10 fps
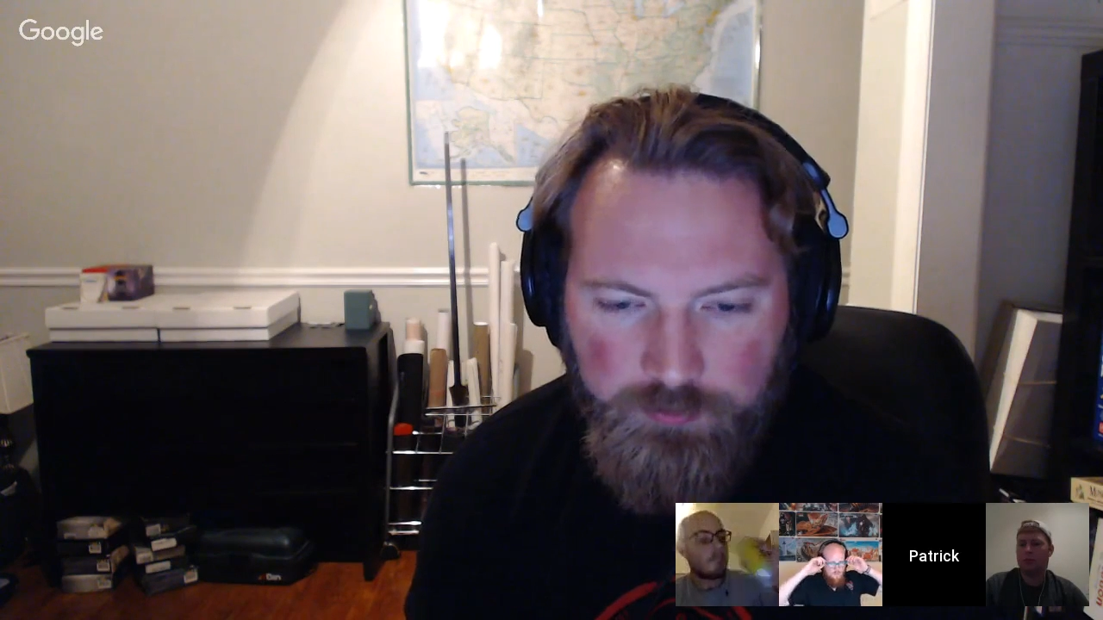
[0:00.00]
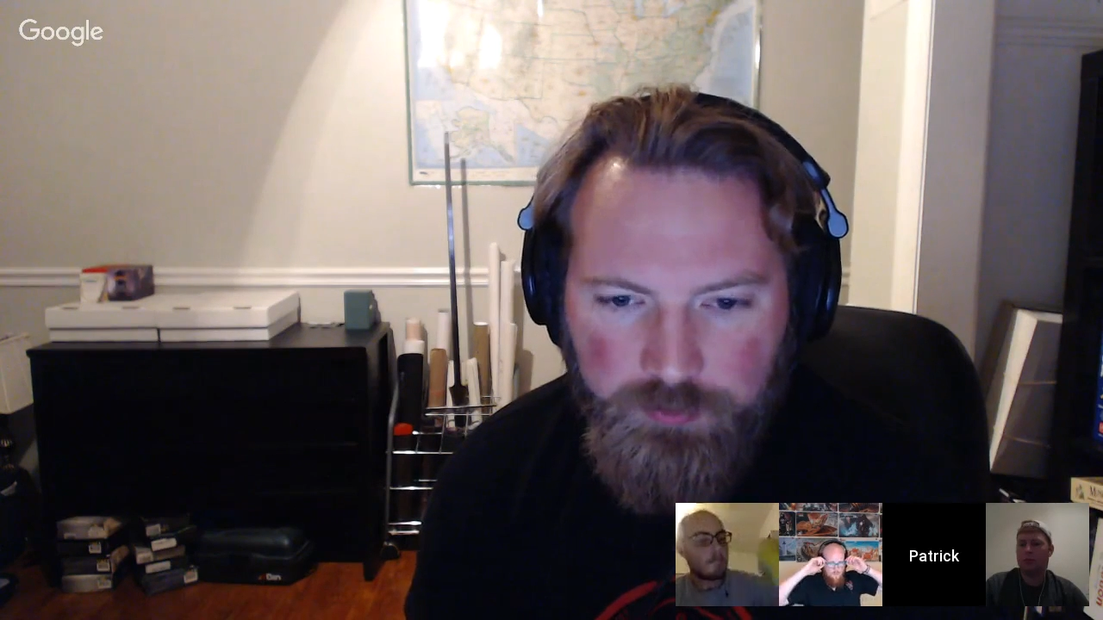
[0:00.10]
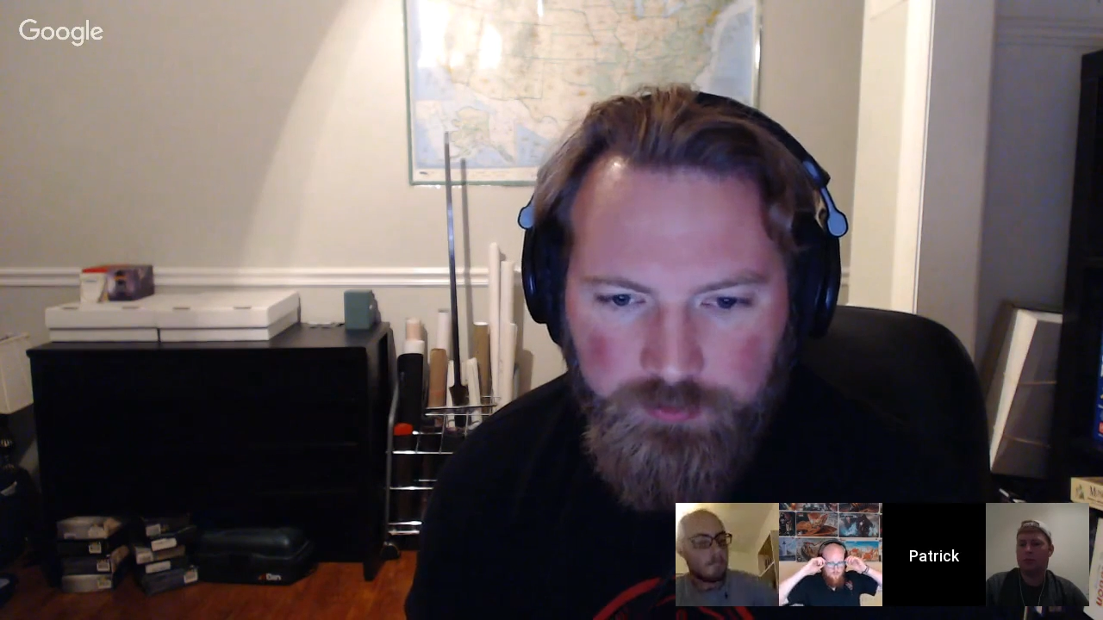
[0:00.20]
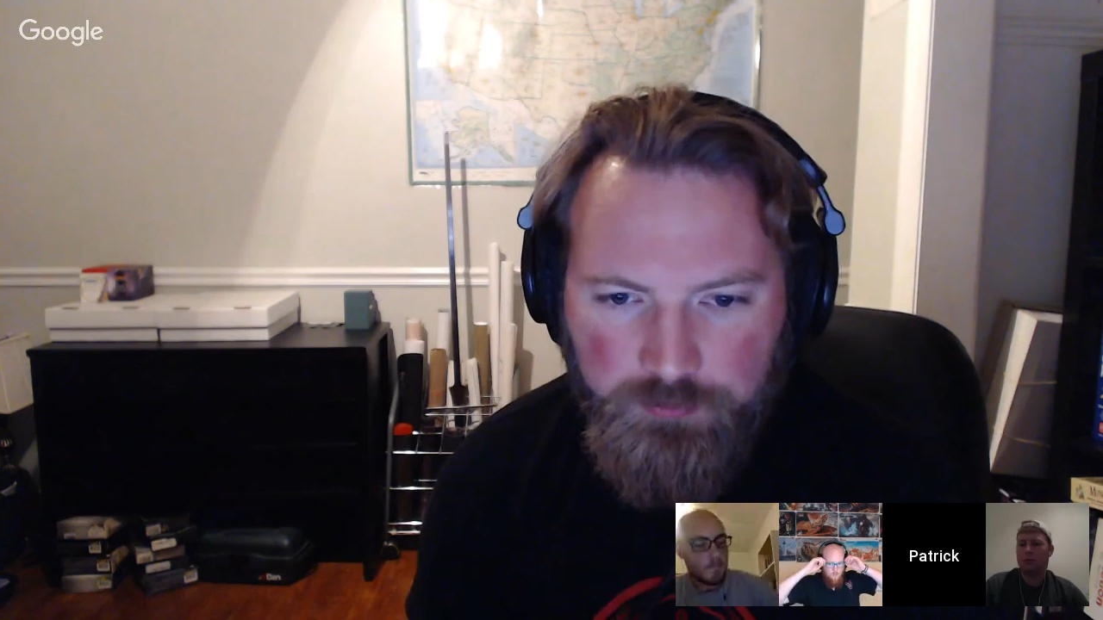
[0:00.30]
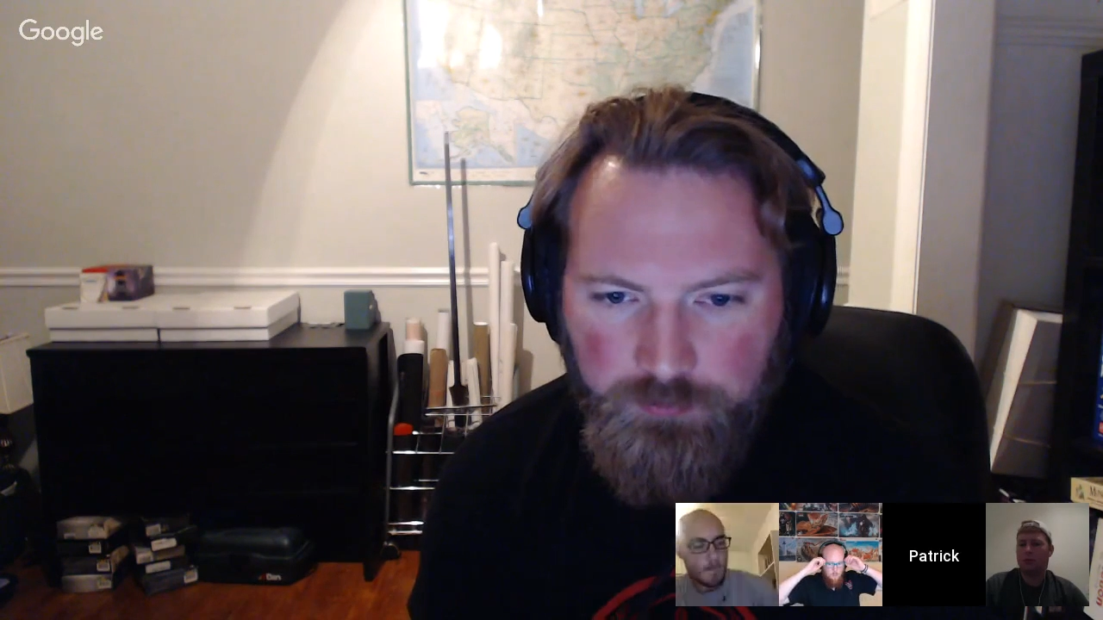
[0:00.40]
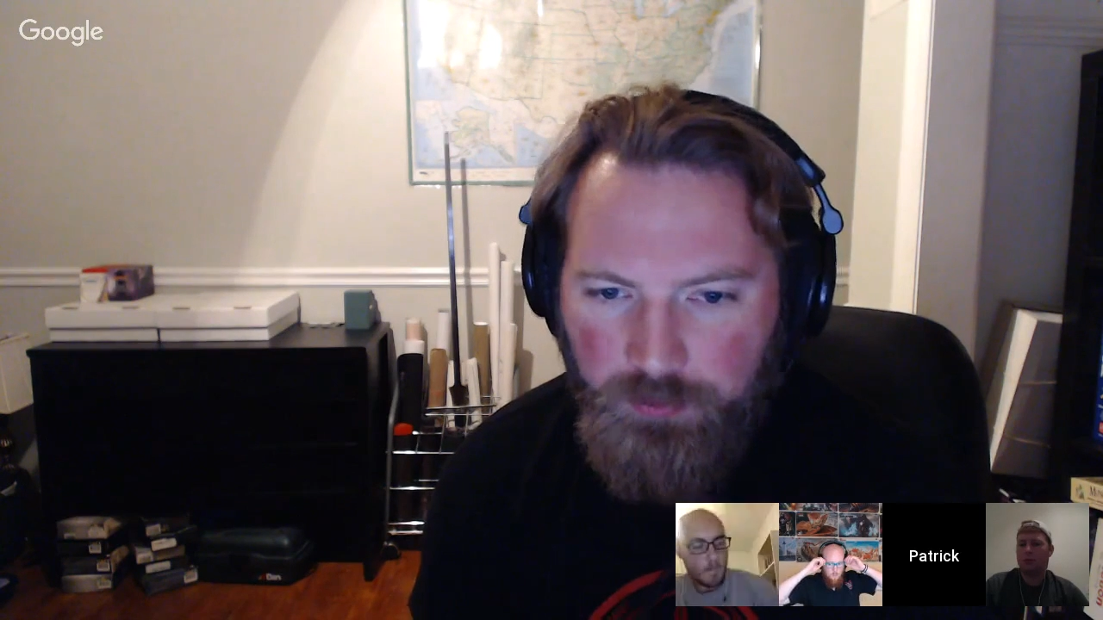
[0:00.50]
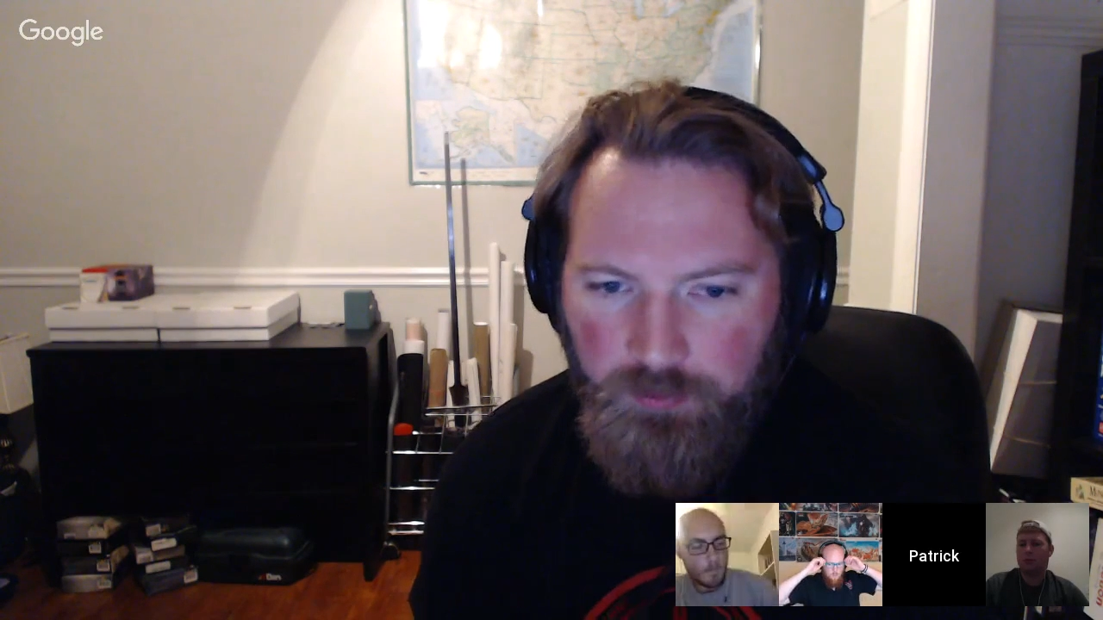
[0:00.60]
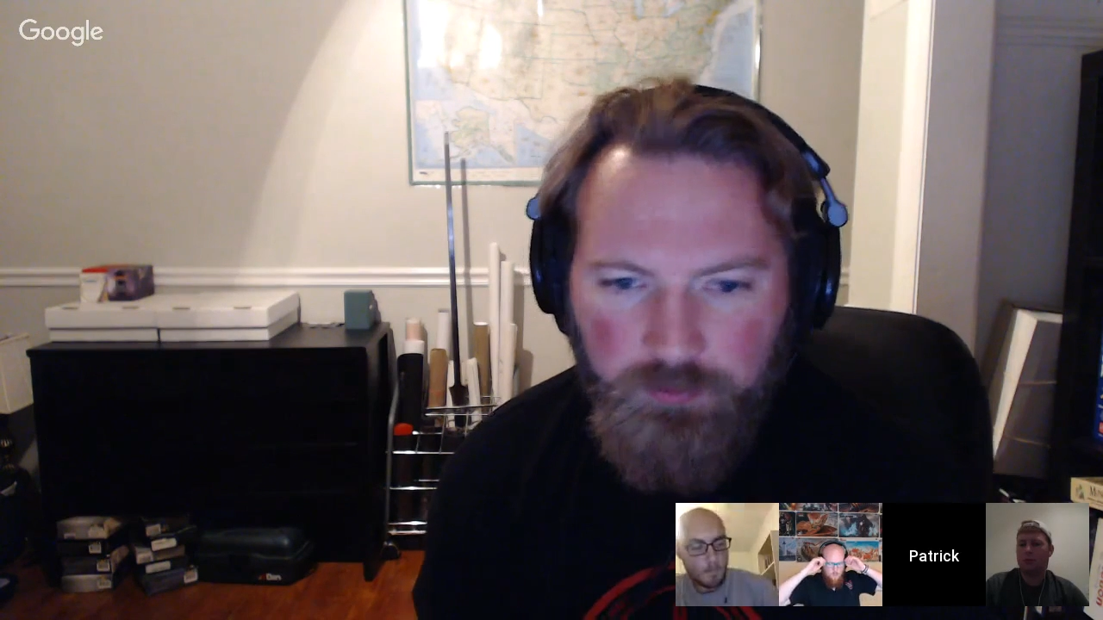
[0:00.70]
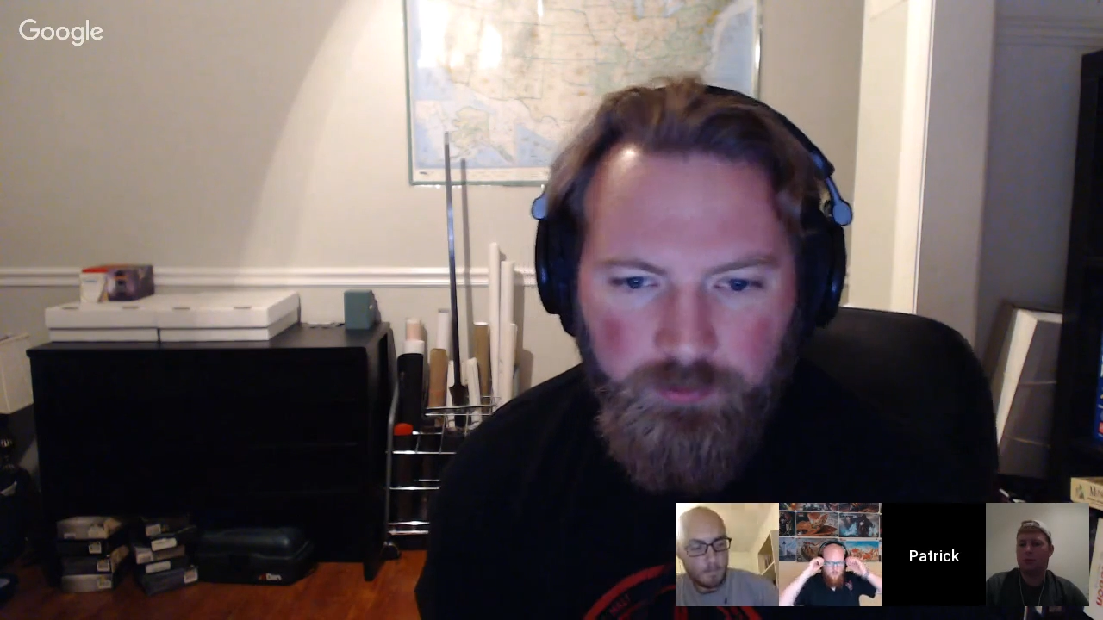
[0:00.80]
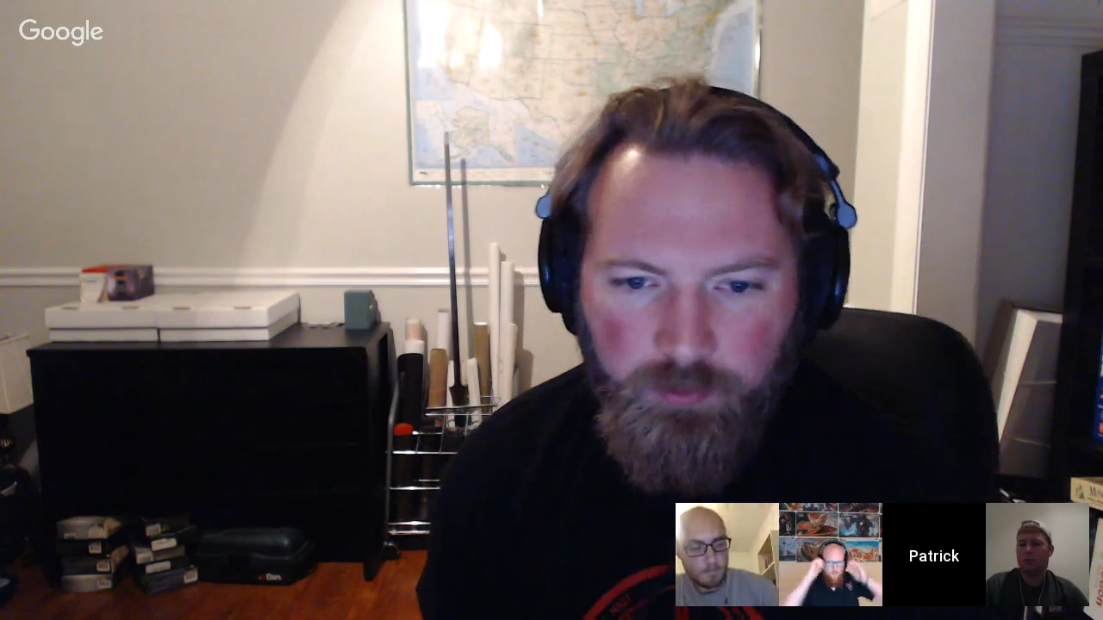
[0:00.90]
just regular